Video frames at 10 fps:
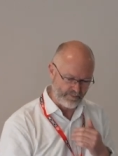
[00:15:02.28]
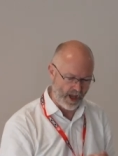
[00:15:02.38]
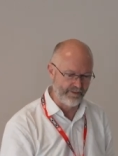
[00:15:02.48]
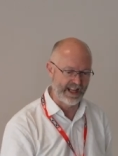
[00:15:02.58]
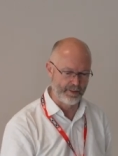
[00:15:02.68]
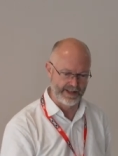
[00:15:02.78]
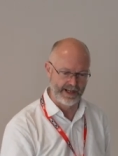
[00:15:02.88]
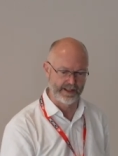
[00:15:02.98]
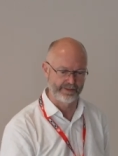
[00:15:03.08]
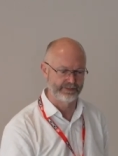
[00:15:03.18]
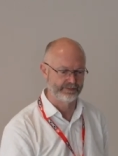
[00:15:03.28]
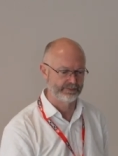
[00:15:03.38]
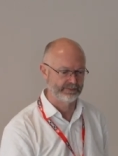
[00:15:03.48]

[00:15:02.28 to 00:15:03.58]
I've laboured that enough.